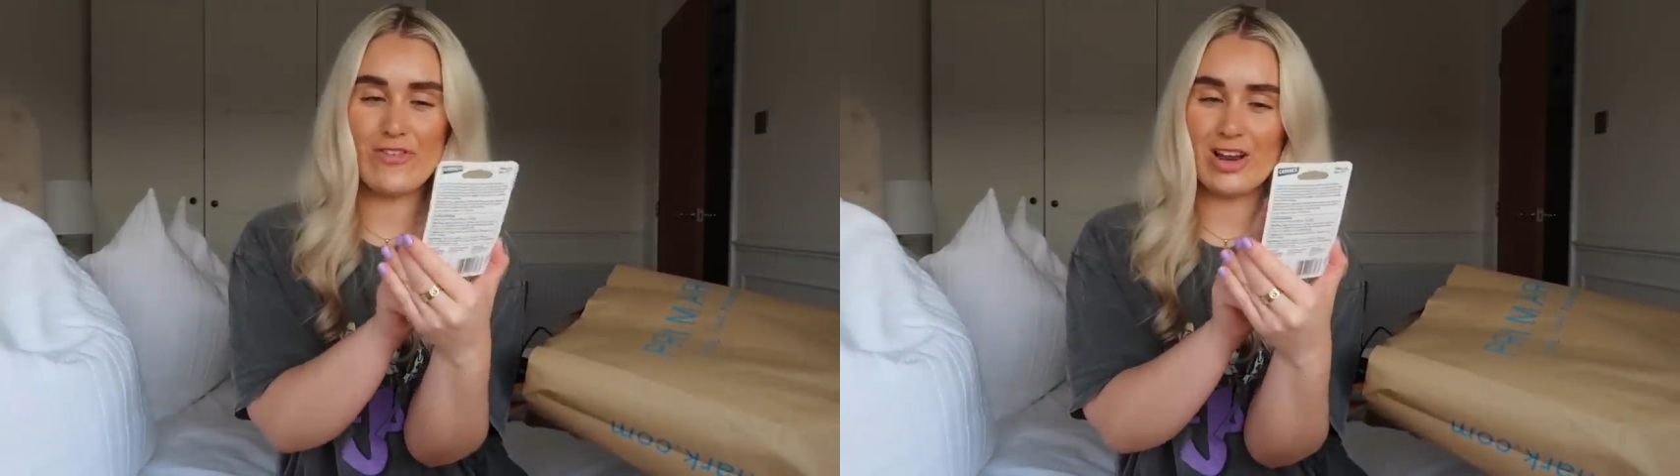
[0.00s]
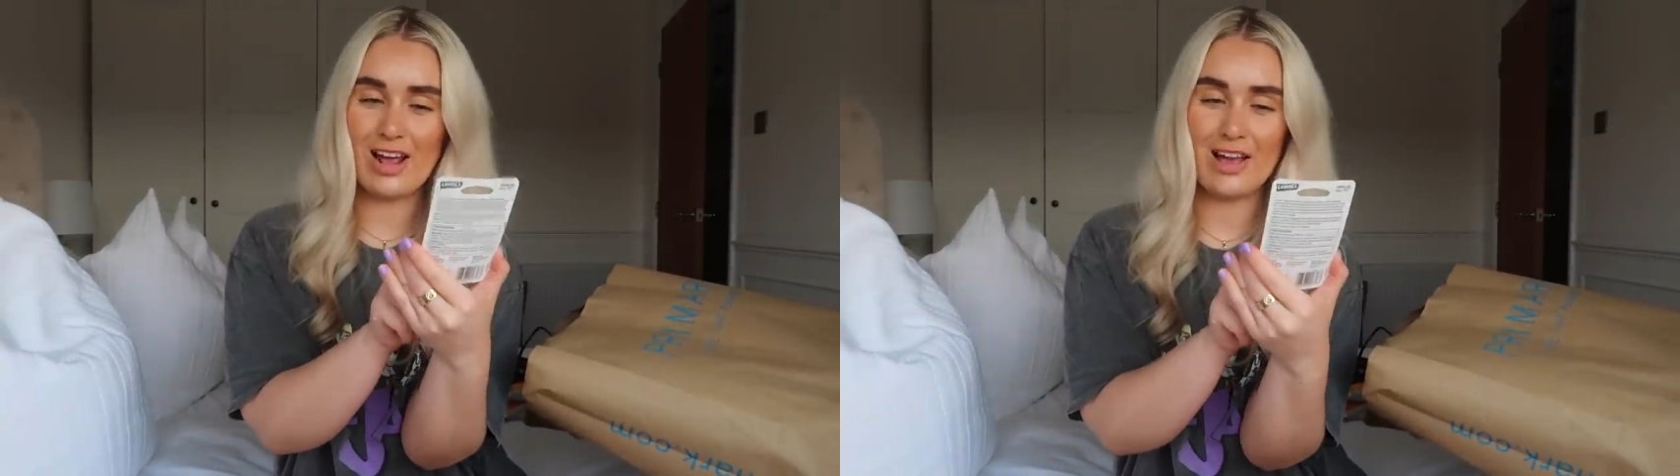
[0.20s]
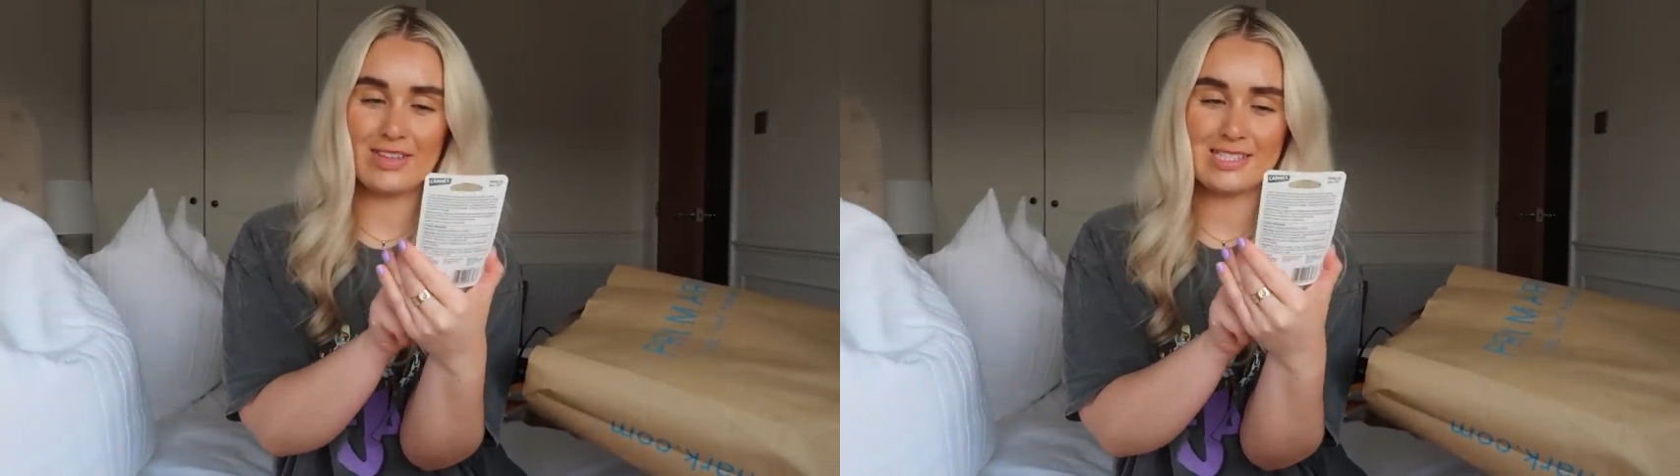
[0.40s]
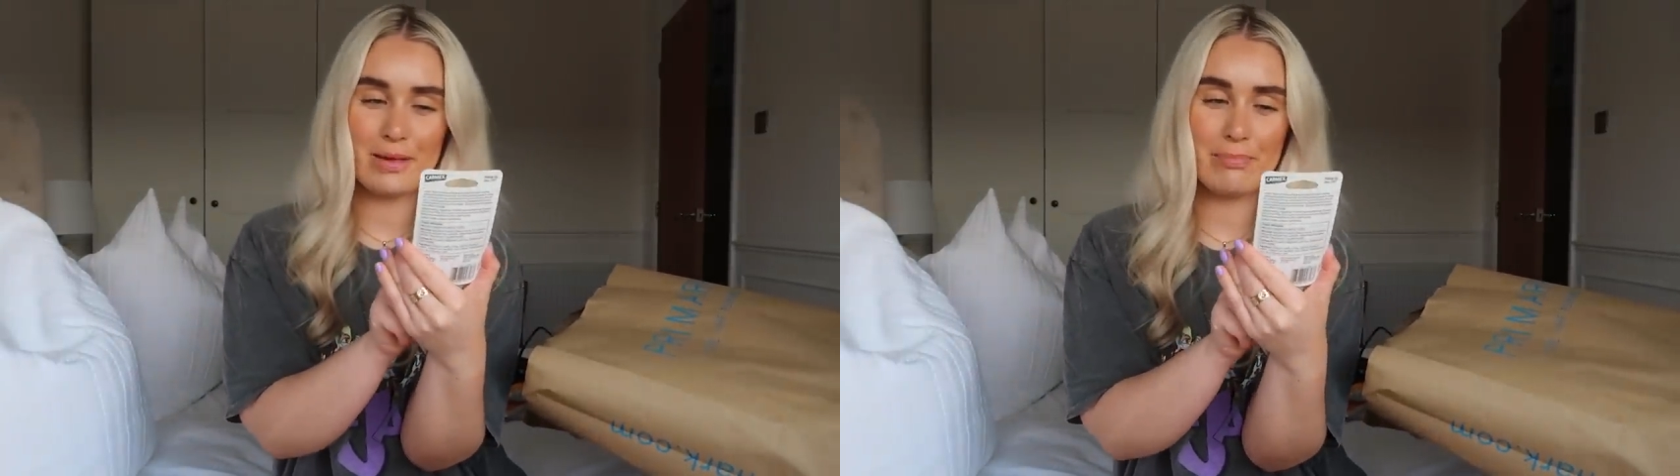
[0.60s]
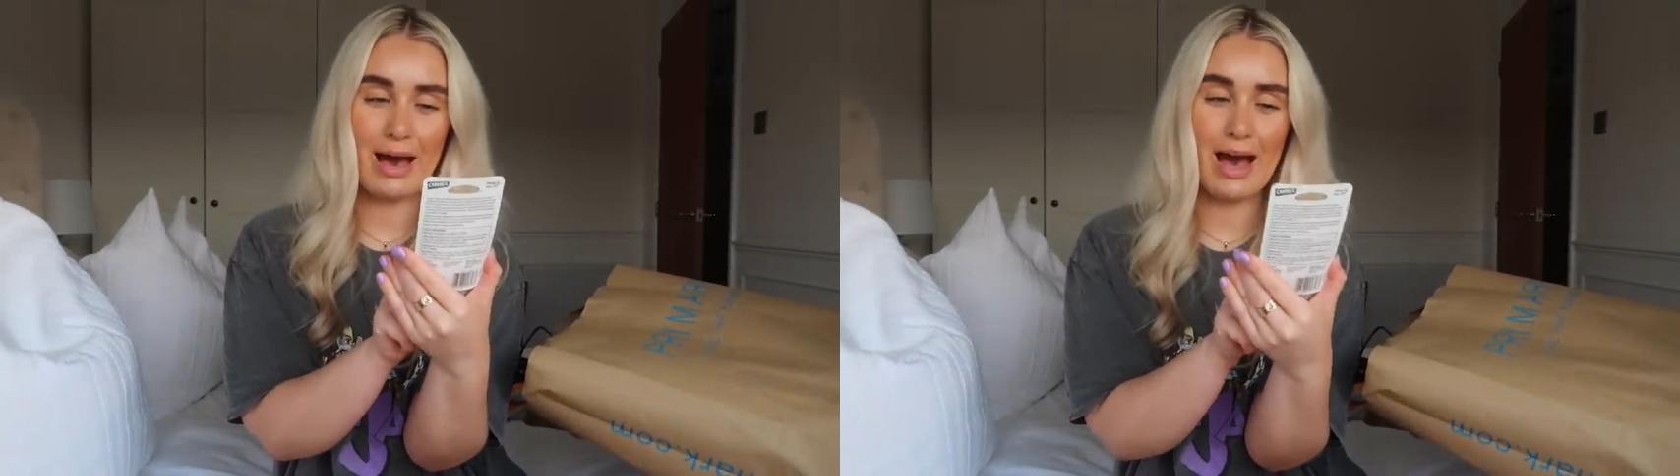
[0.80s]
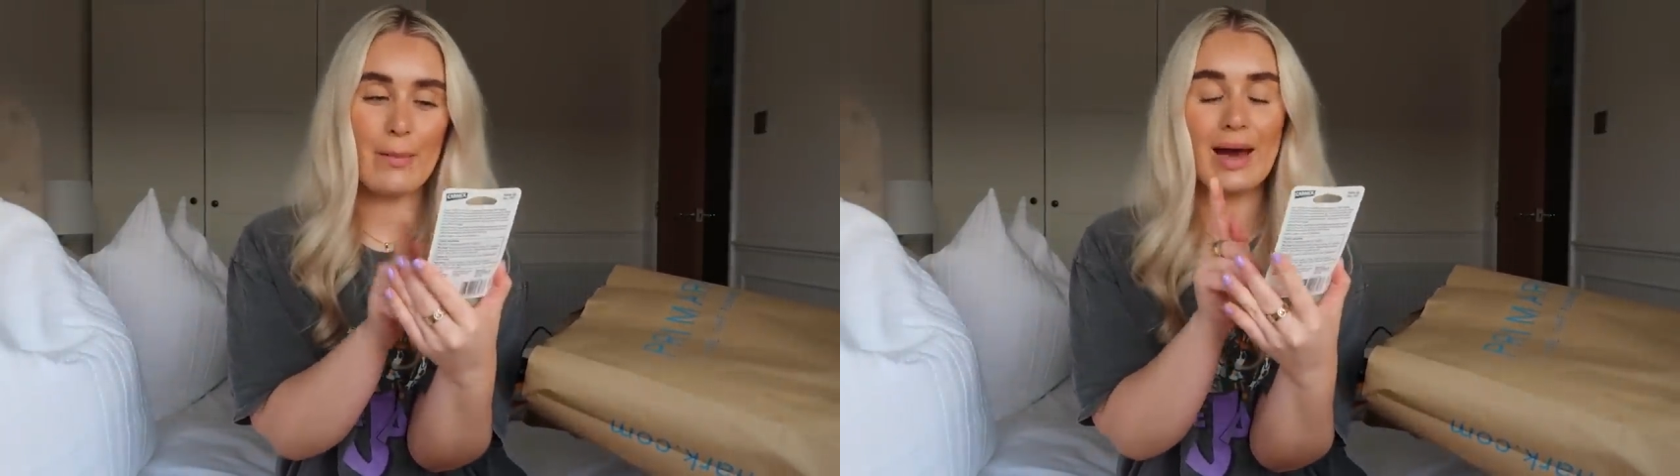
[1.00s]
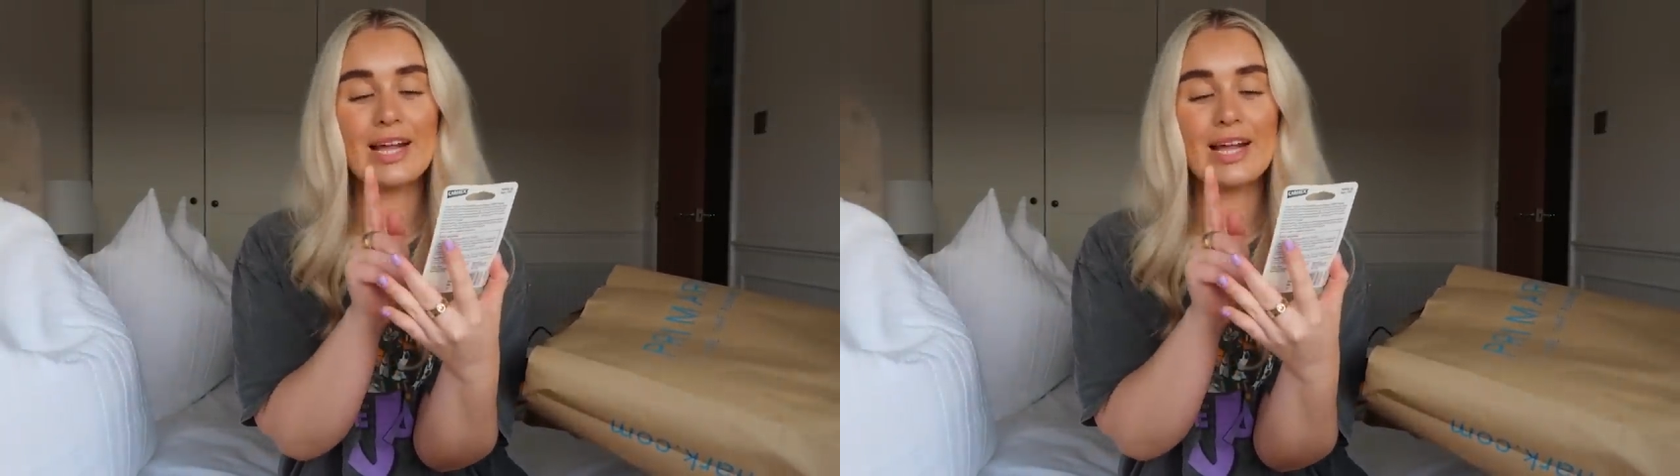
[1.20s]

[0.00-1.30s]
really like this lip balm.